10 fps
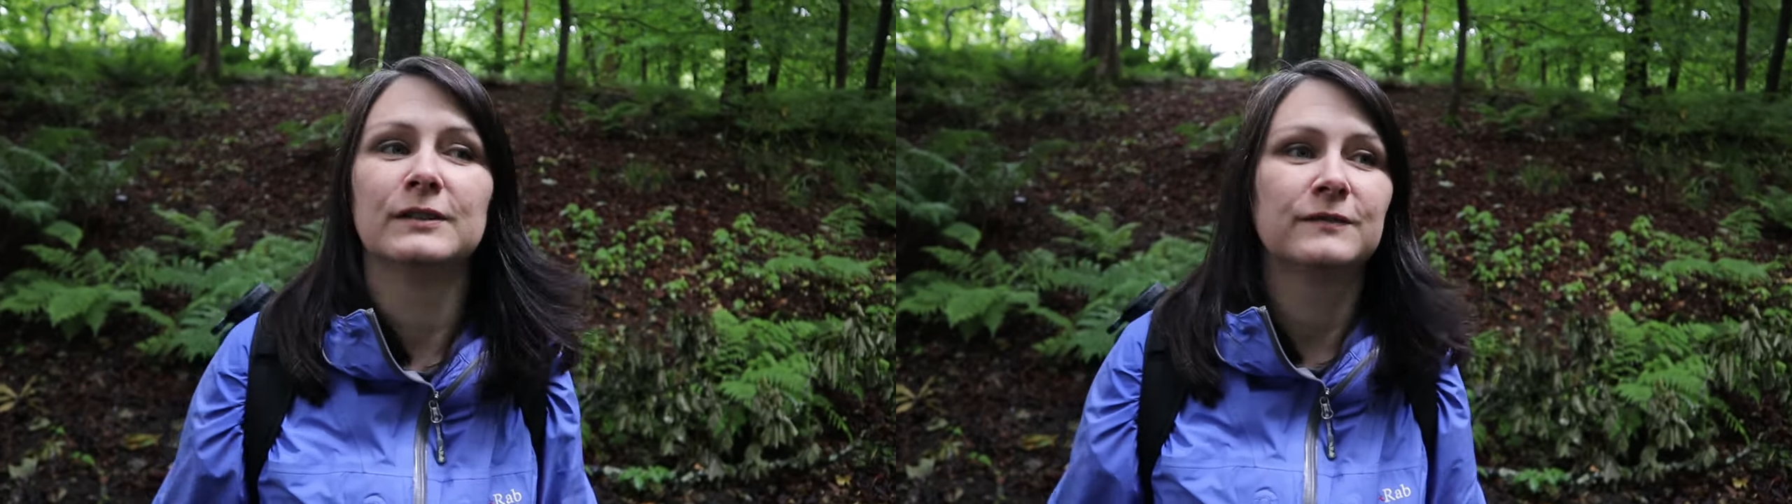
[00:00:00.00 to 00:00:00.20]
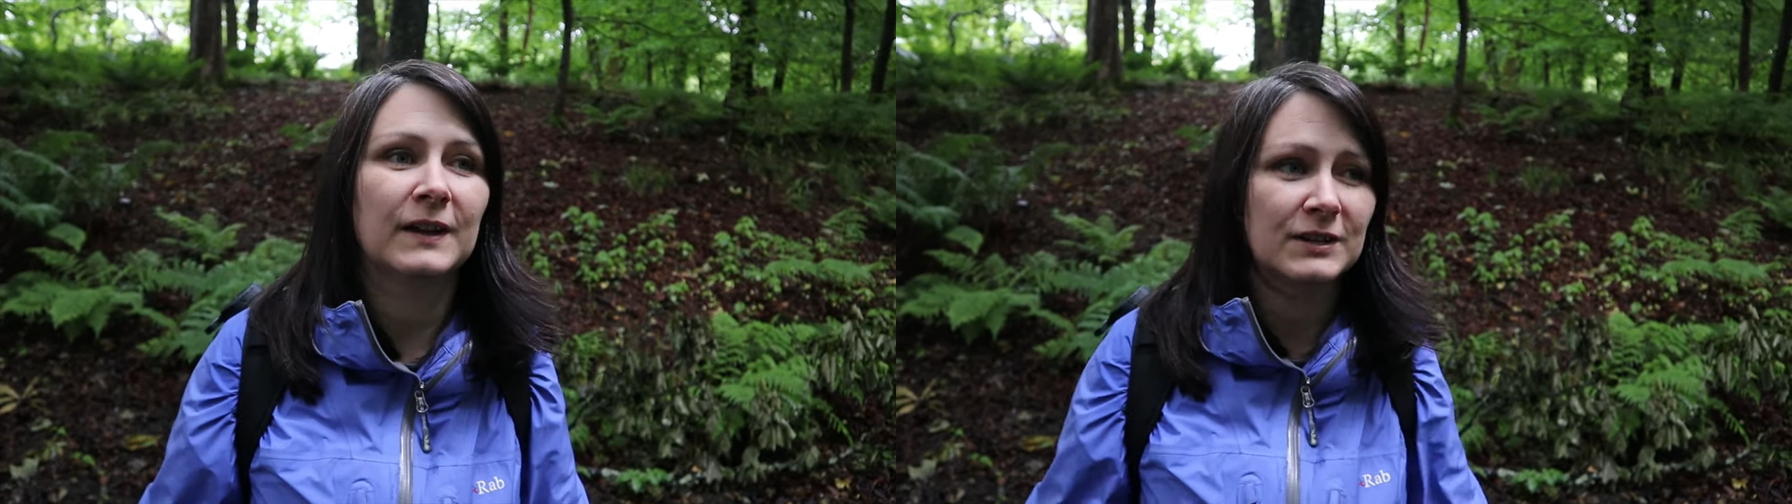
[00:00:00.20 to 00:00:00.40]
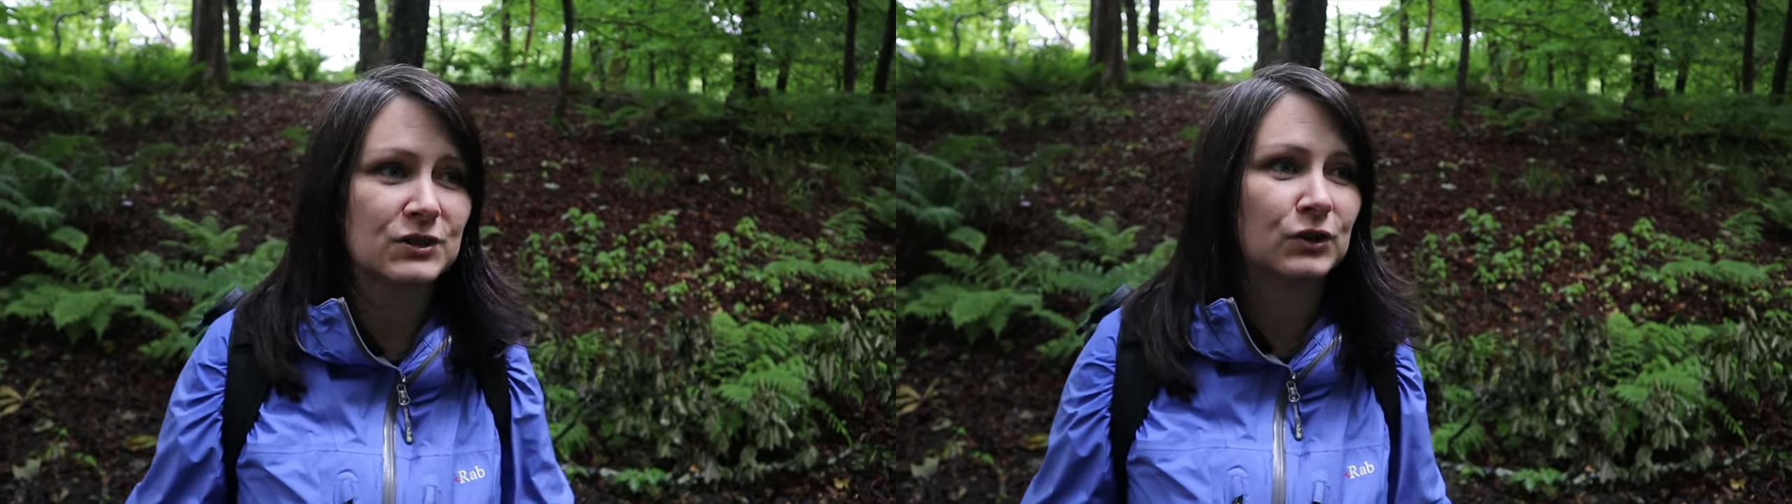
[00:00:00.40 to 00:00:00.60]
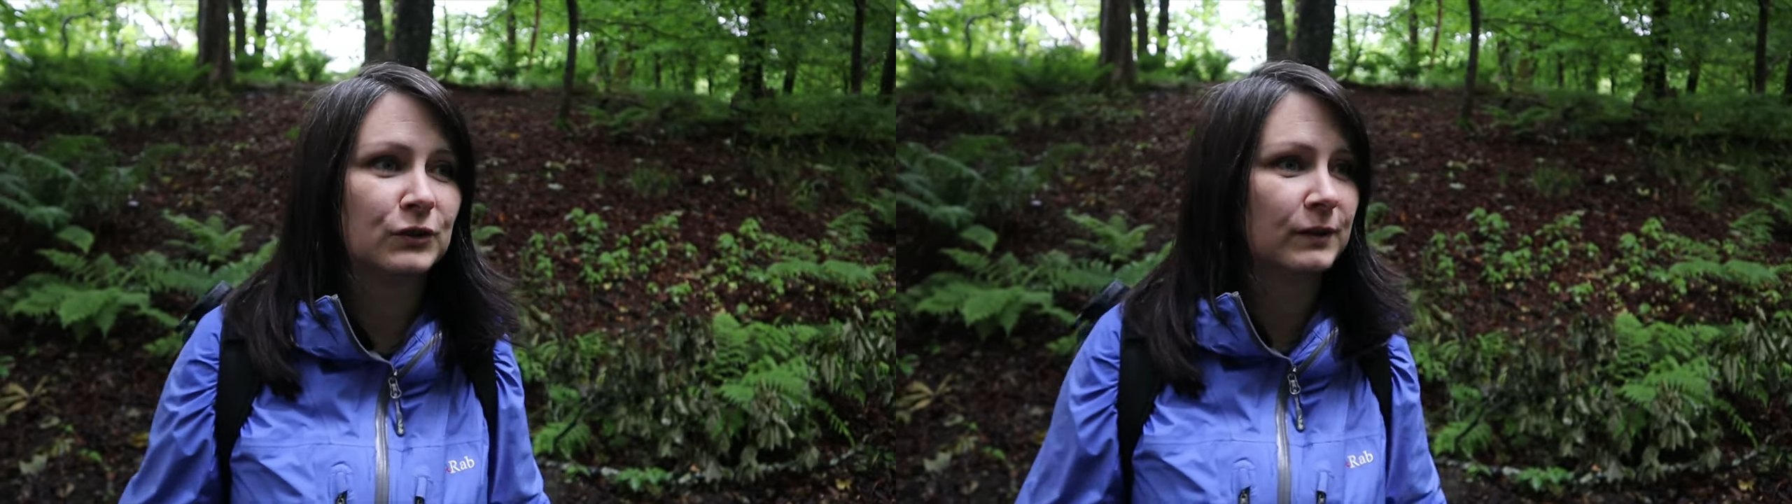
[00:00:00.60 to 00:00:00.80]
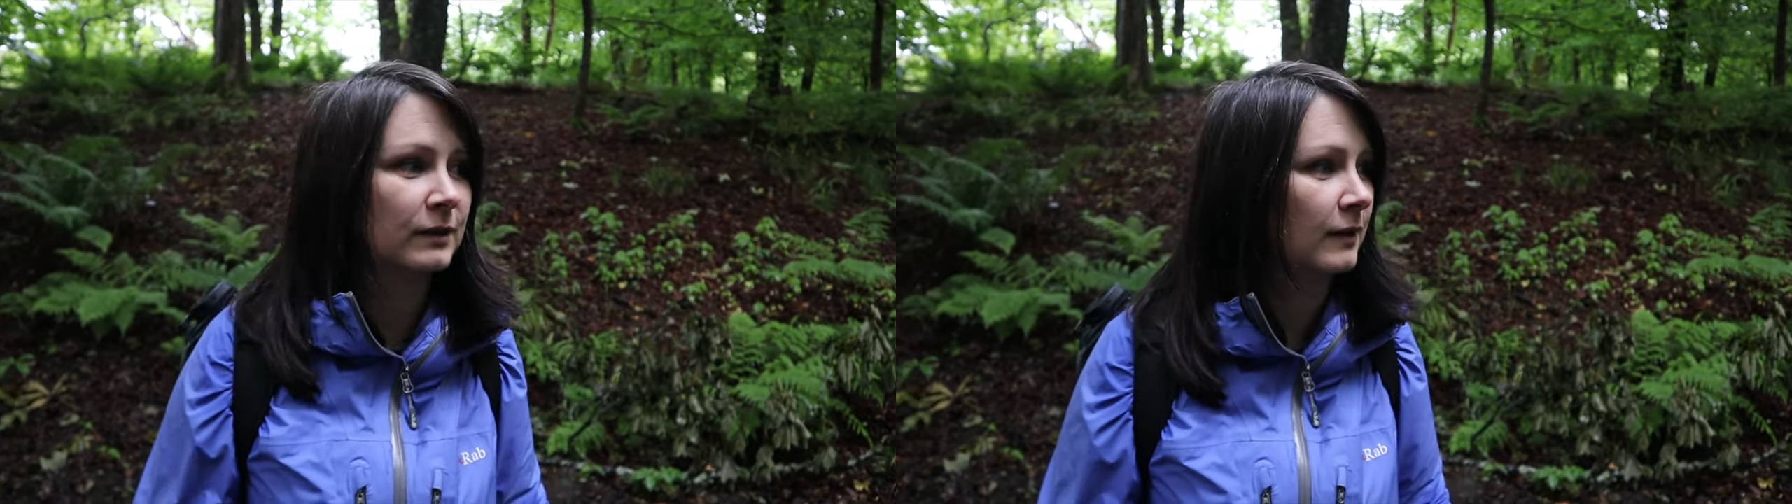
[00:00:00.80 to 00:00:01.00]
It's very
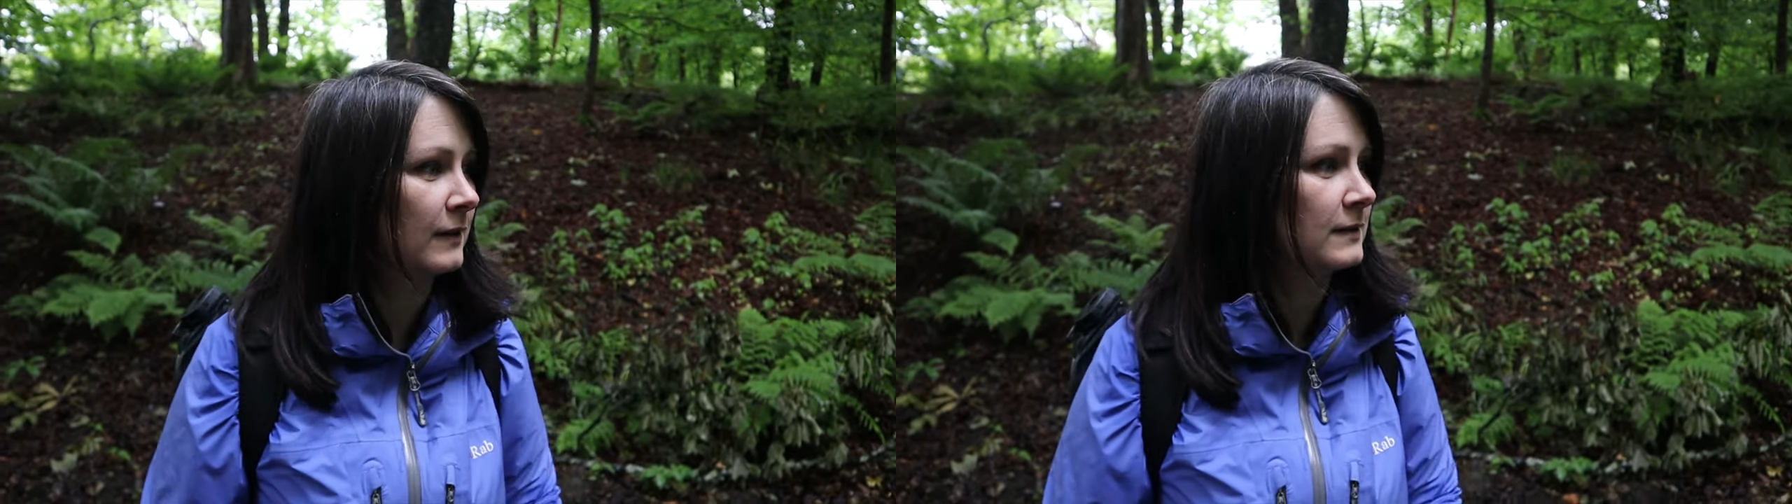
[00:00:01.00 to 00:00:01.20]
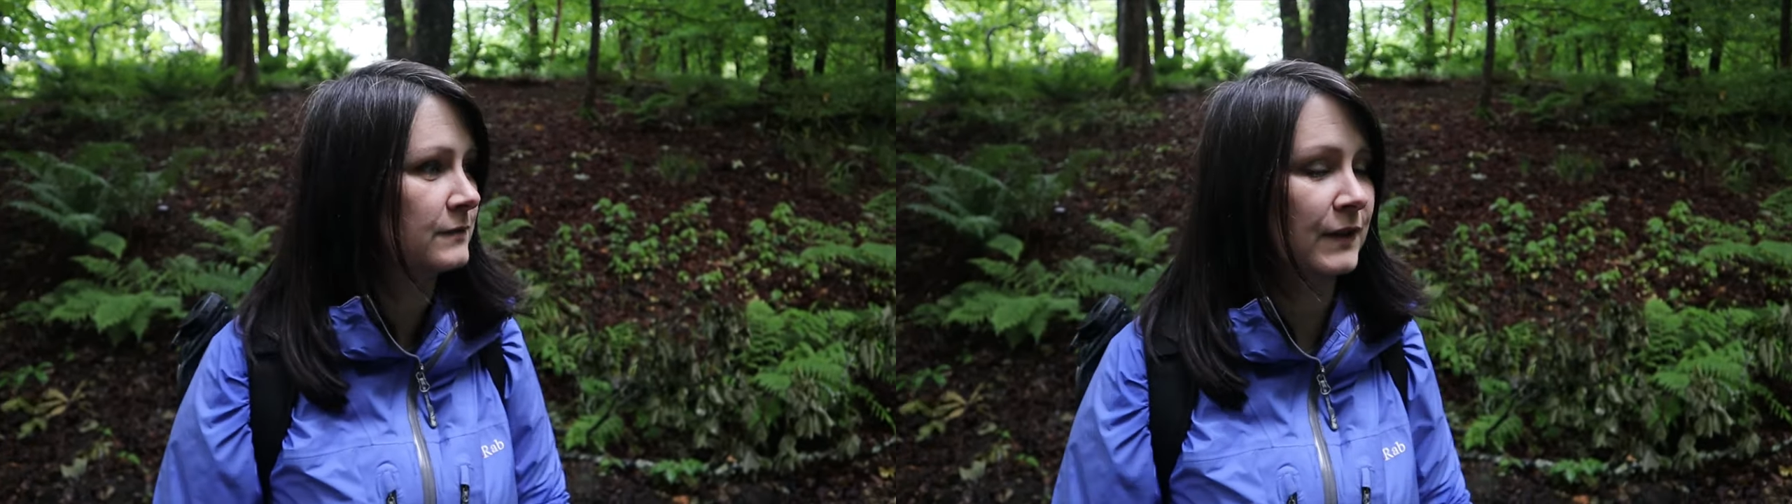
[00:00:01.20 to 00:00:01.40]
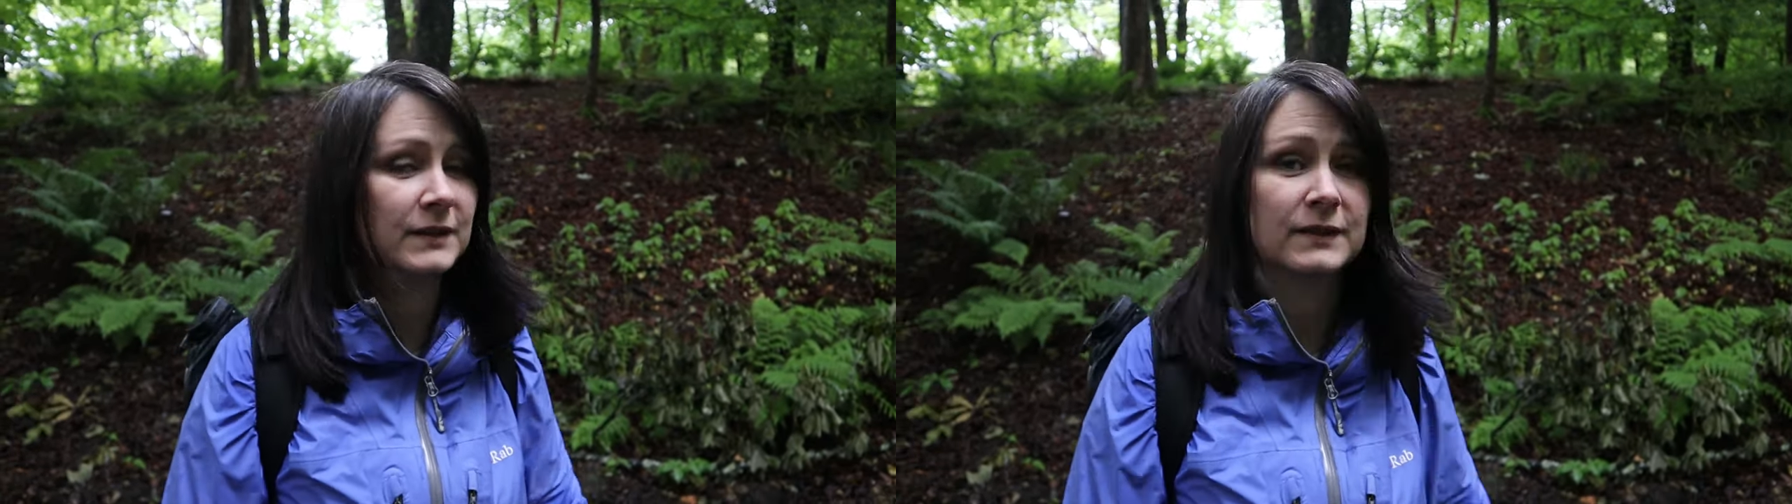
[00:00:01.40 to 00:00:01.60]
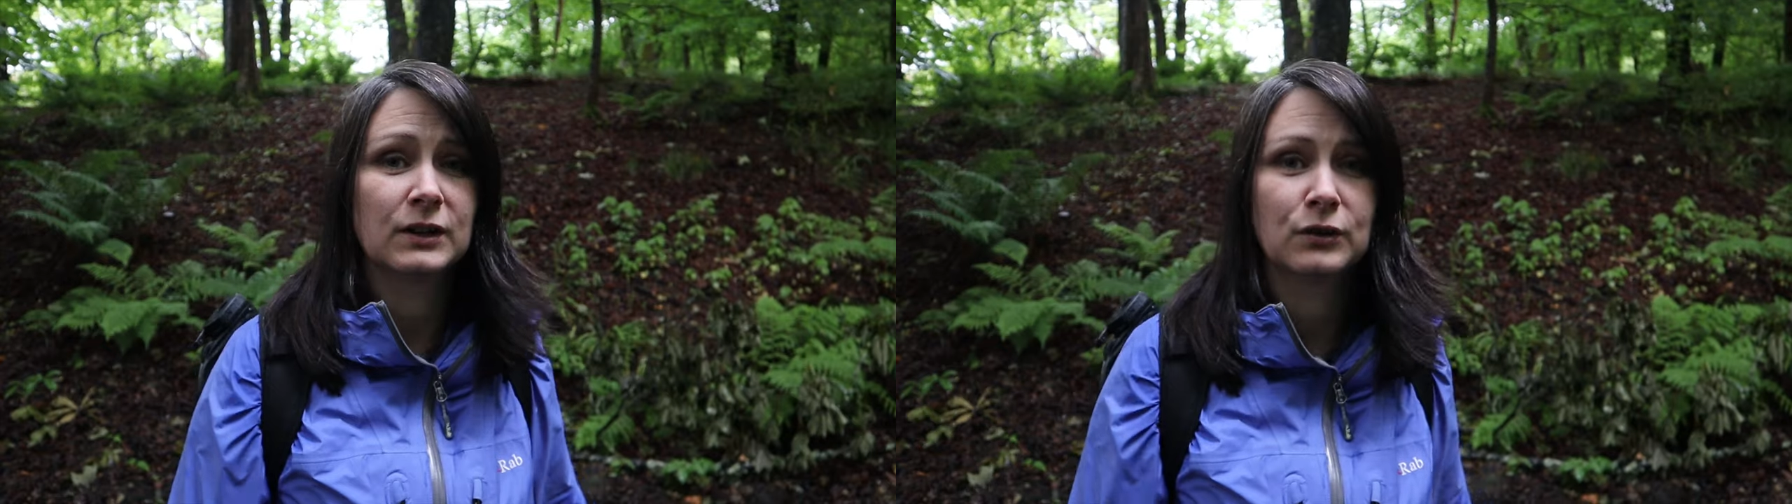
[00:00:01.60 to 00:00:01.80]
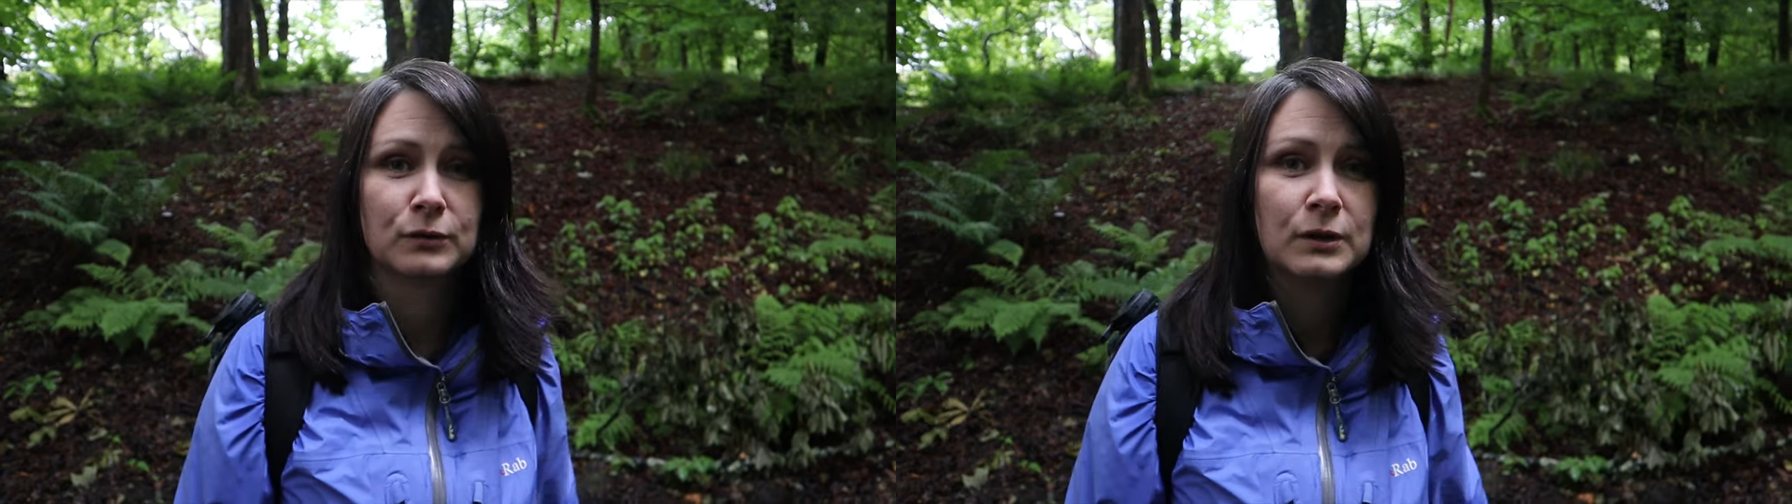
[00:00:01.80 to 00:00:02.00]
secluded. It's very, very
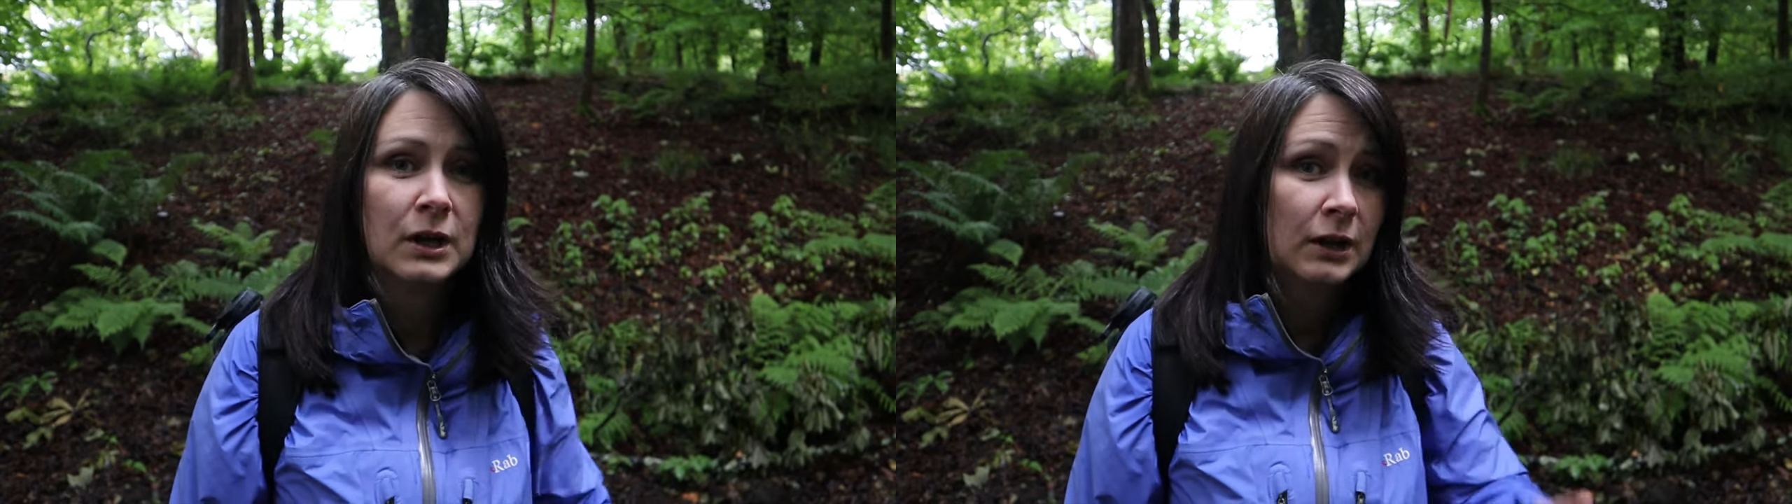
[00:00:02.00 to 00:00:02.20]
cool.